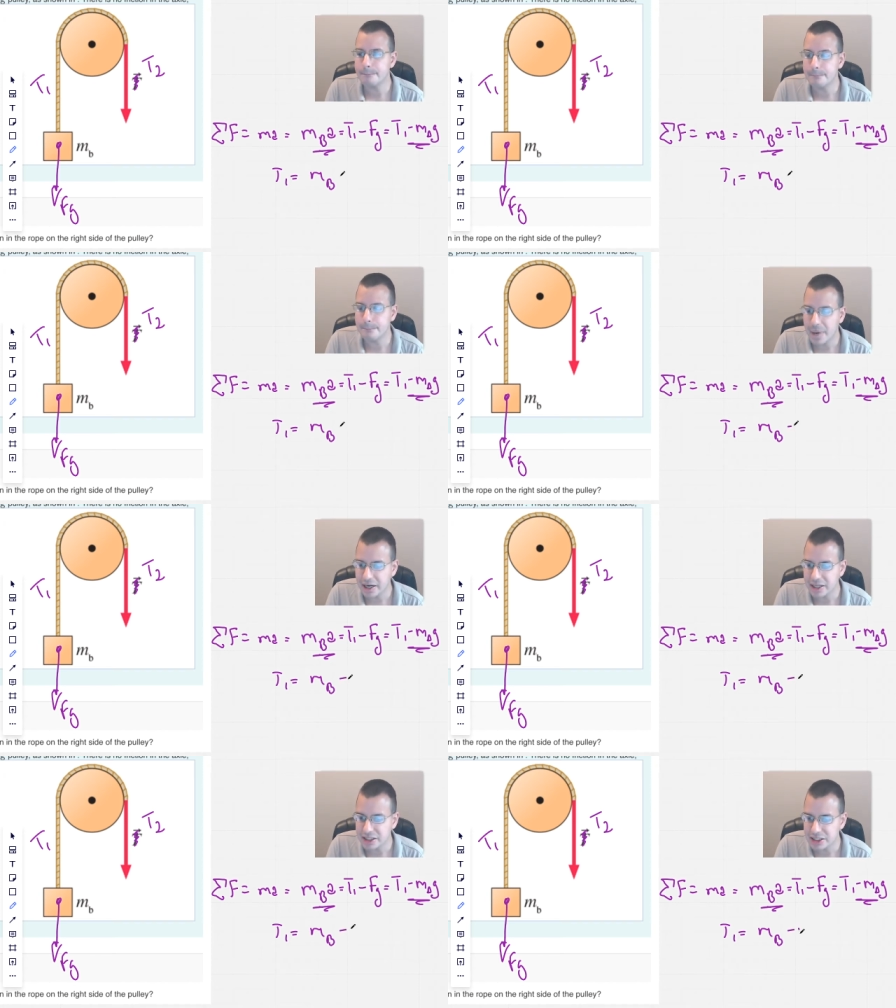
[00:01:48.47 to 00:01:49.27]

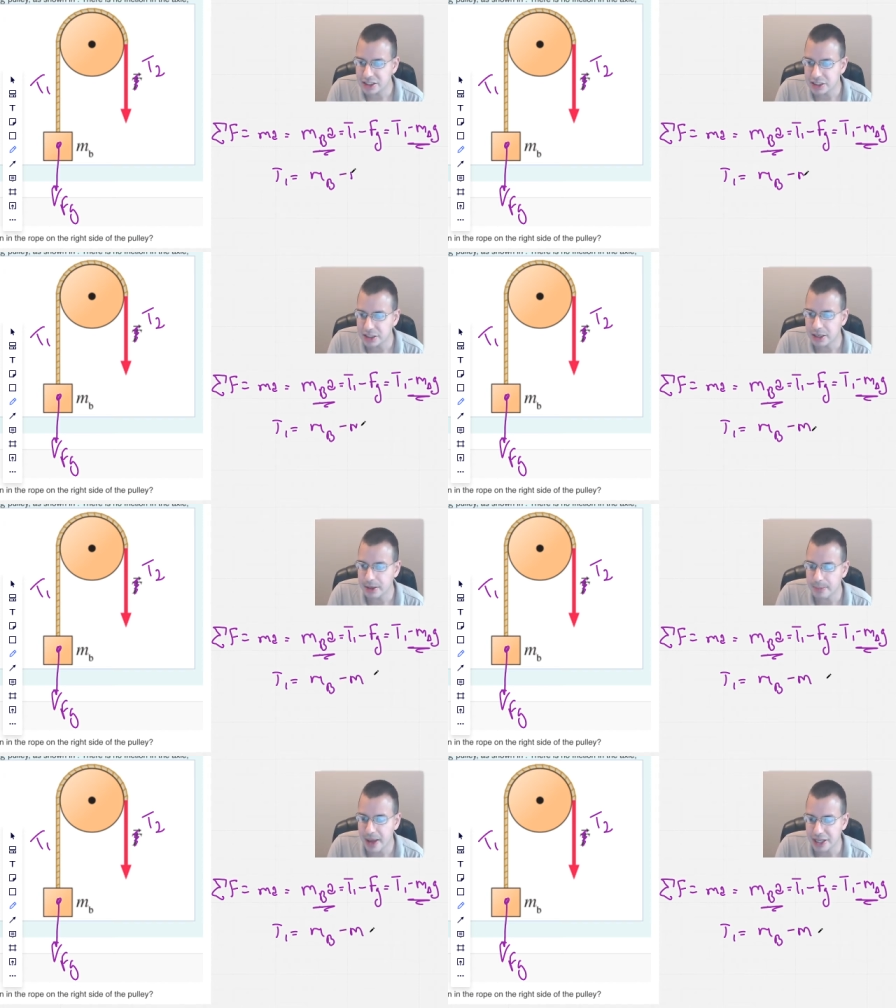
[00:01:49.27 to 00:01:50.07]
minus
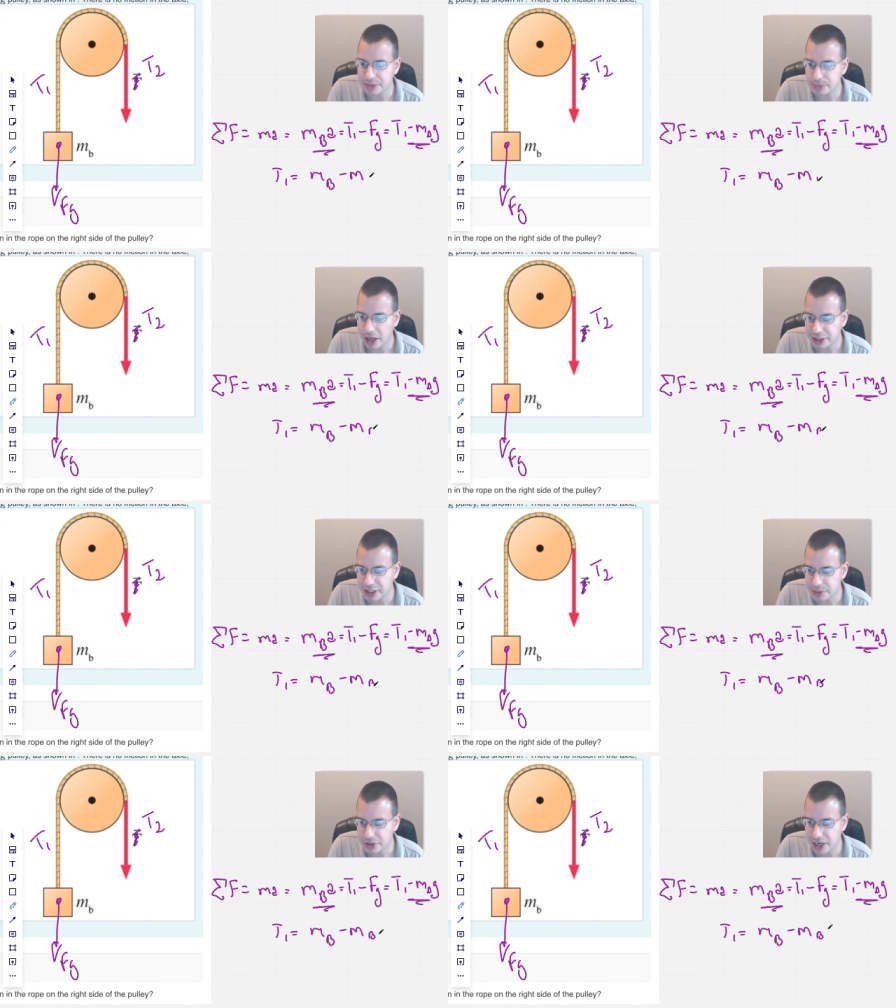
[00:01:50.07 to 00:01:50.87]
mass block
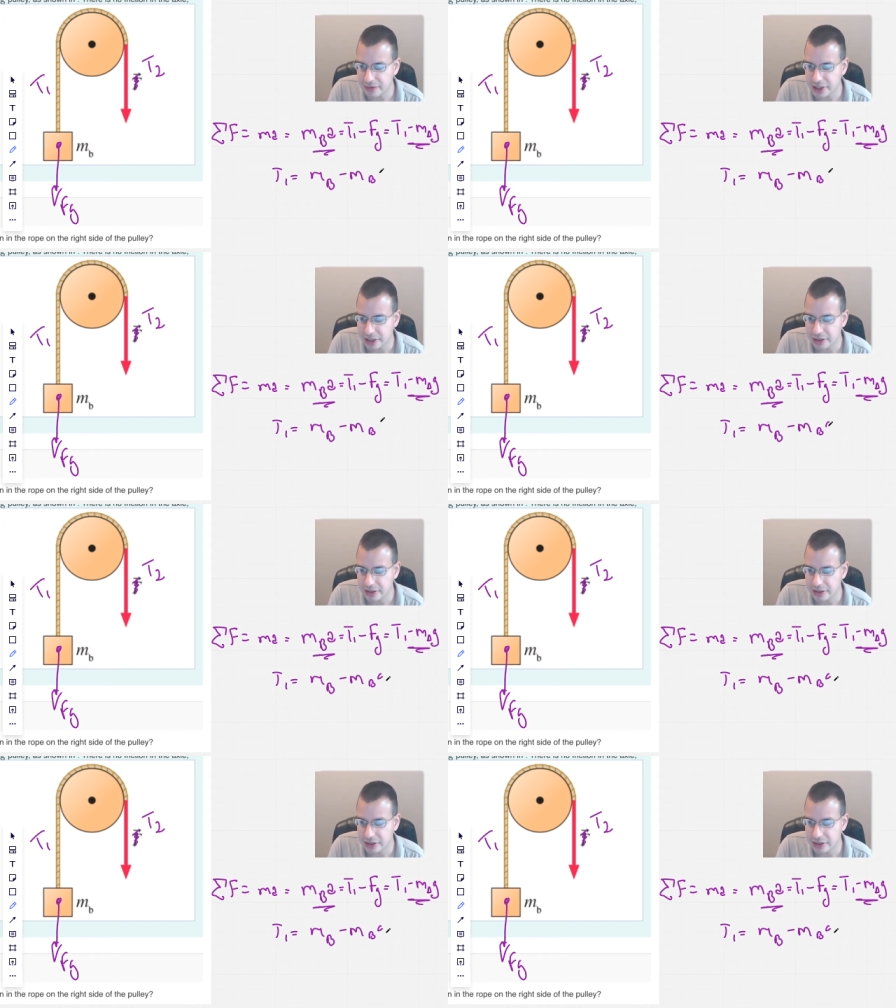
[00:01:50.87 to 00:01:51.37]
times gravity.